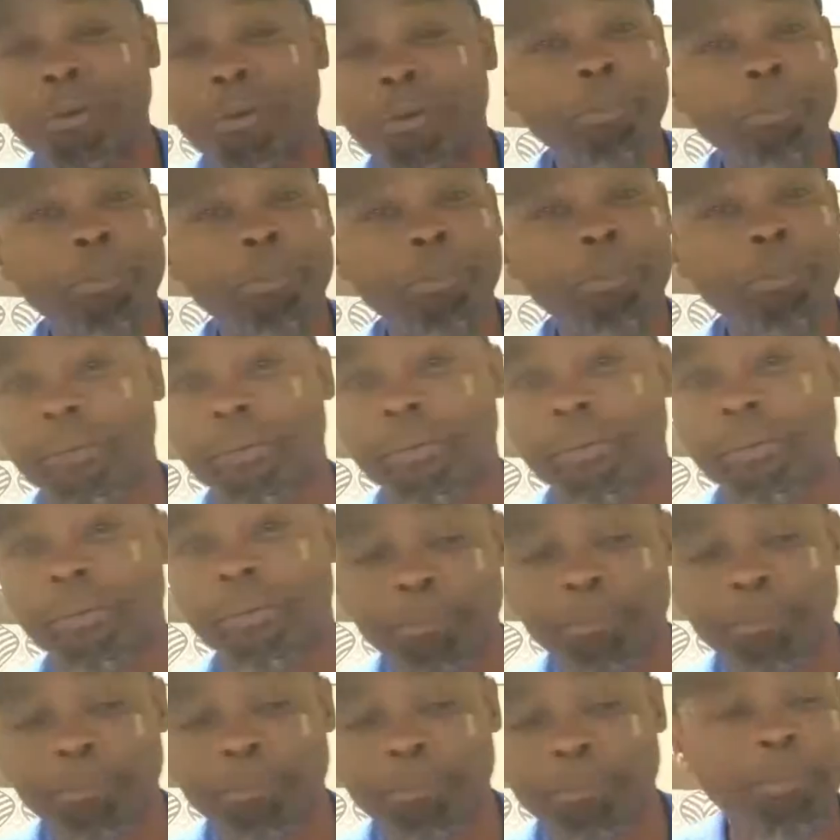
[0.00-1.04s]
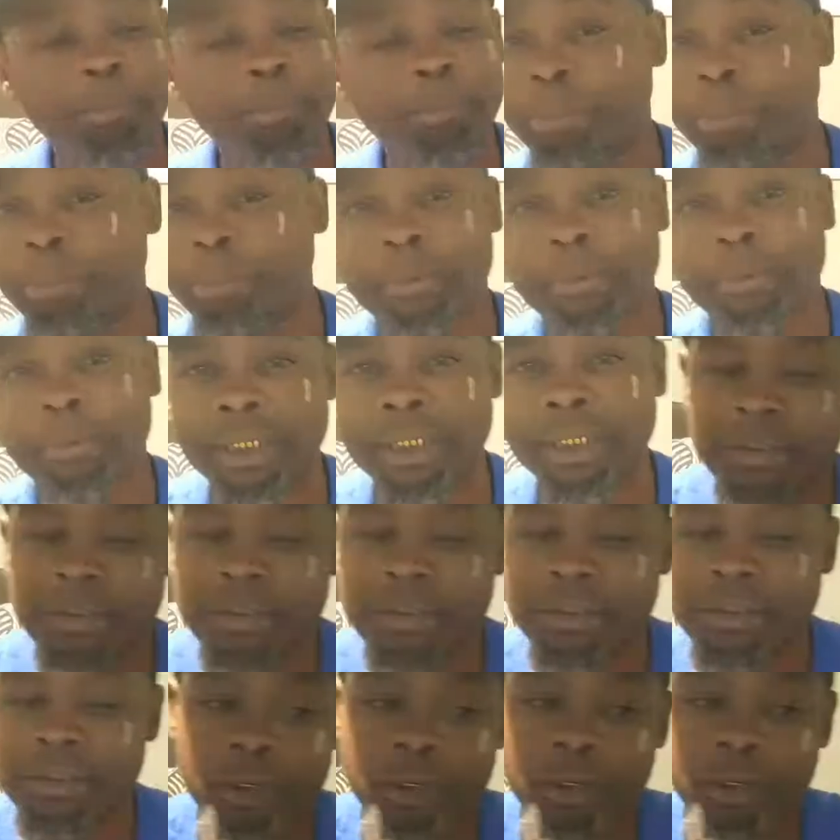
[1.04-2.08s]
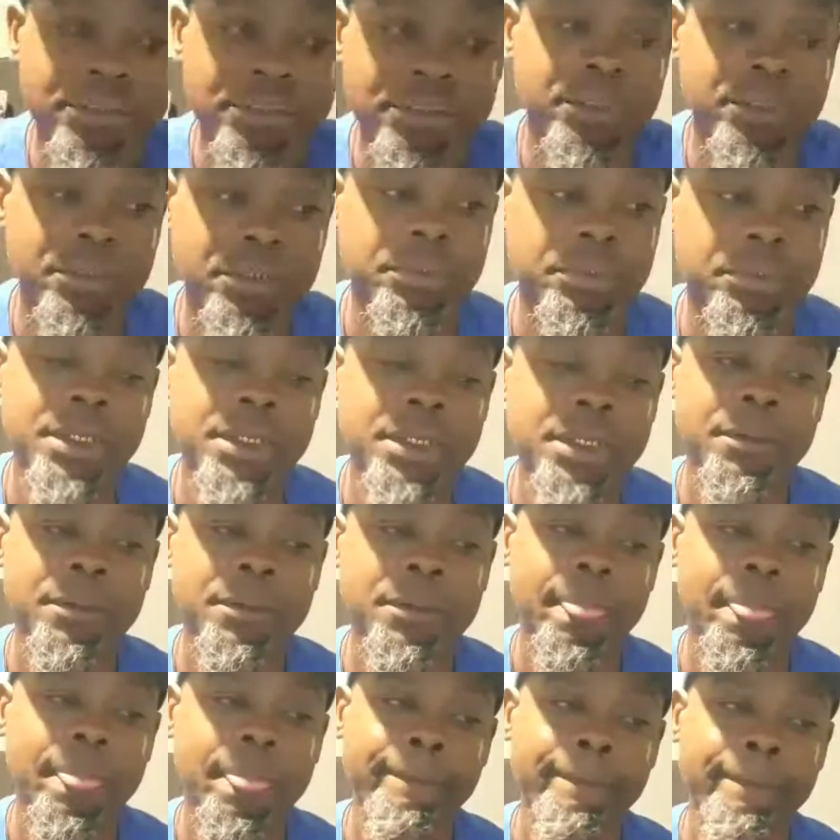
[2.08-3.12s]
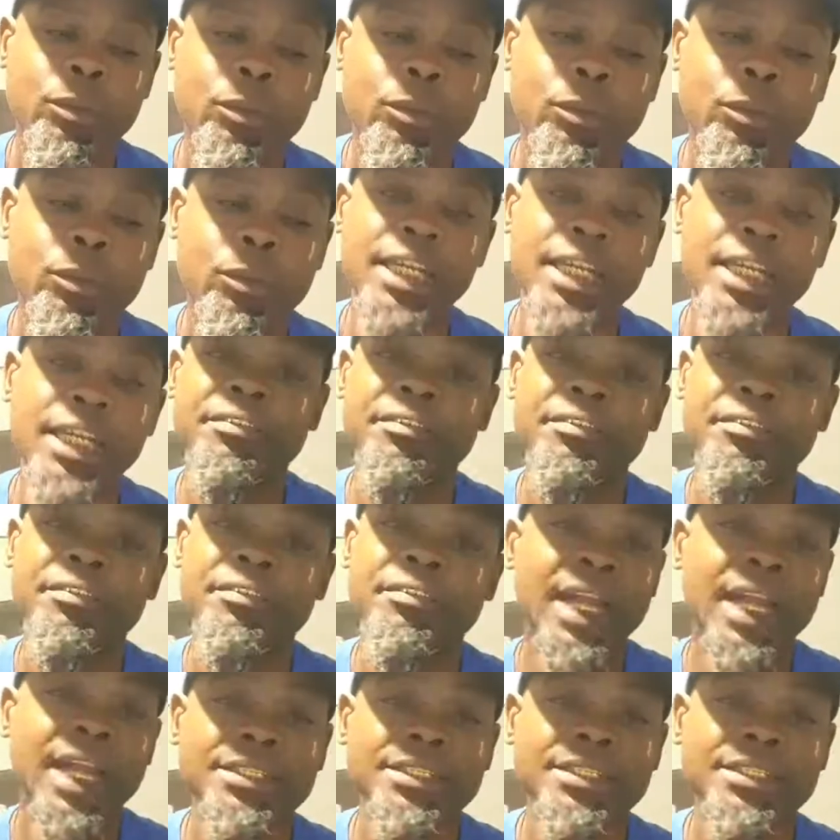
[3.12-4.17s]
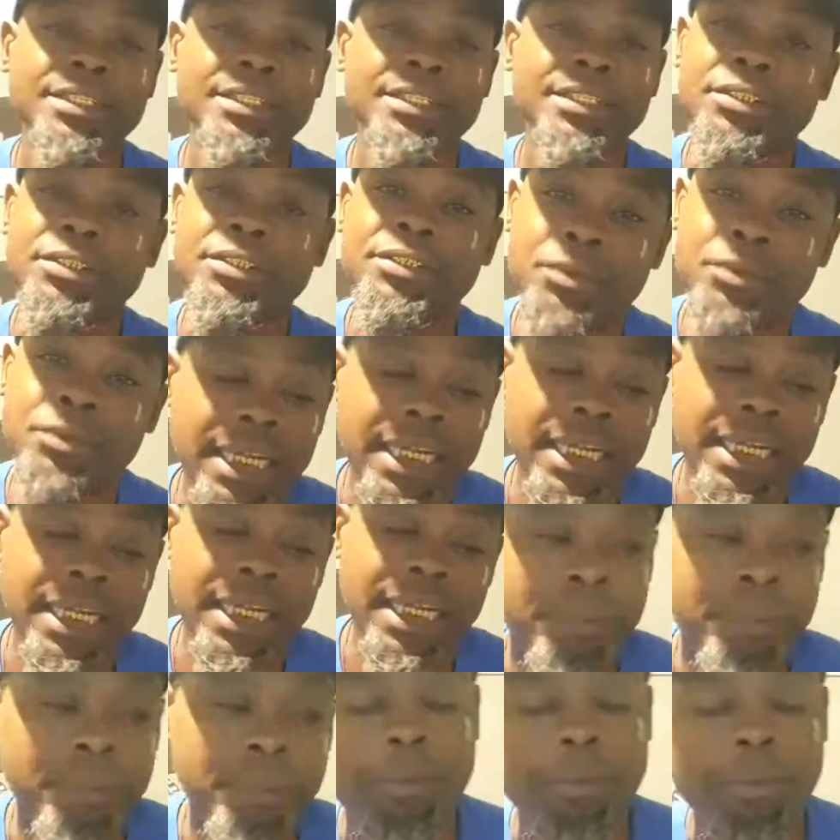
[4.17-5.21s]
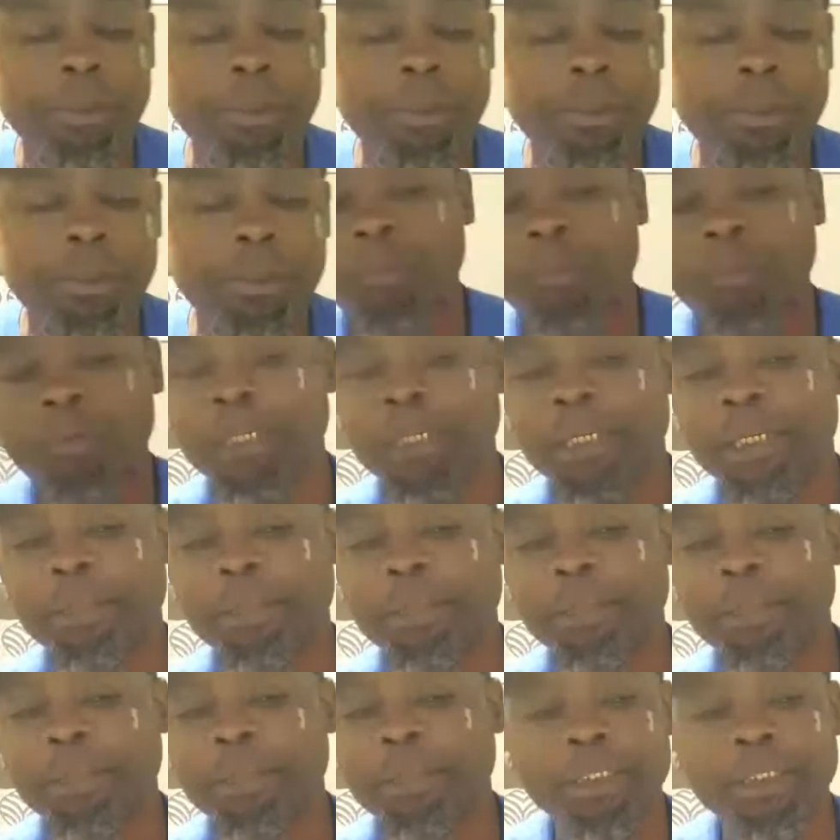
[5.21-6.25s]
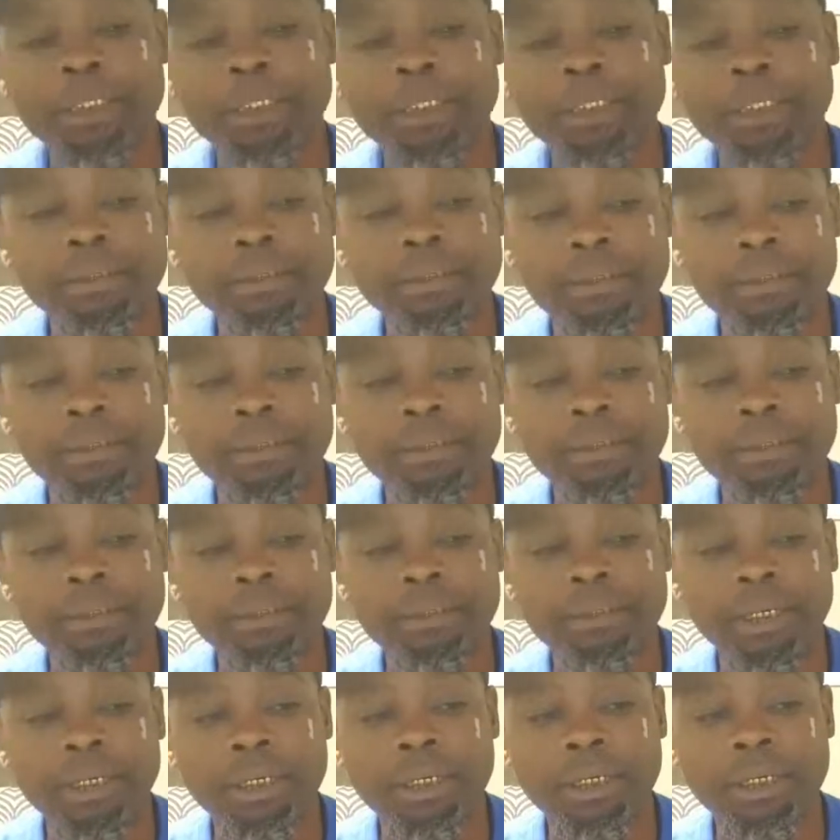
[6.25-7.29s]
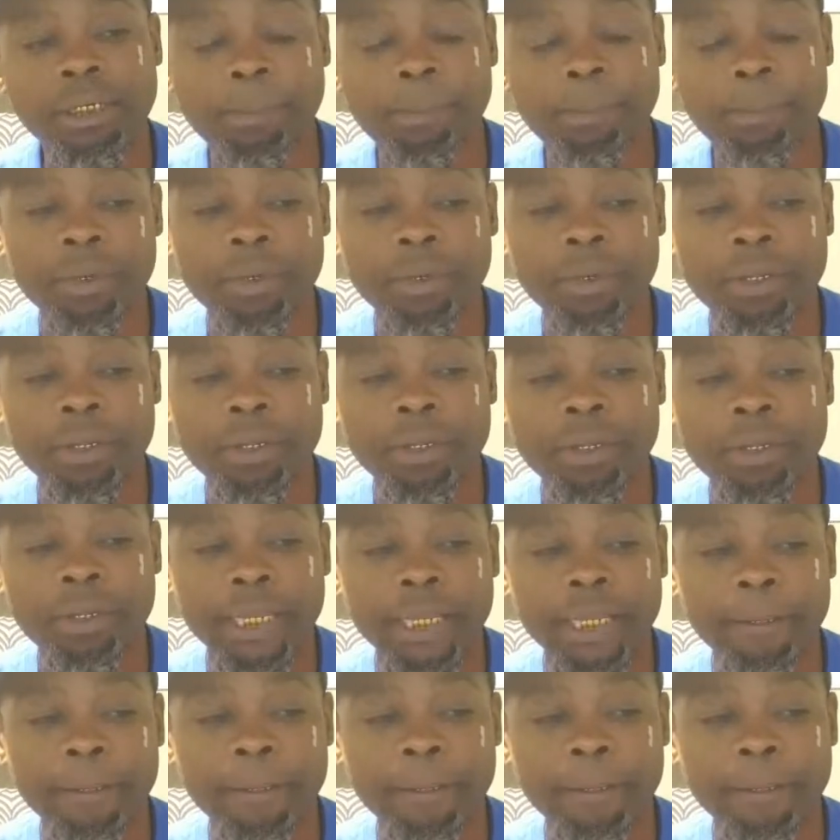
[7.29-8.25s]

Period. Point blank. Period. You know what I mean? So whatever I got to do now, I'm cool with it because I'm knowing that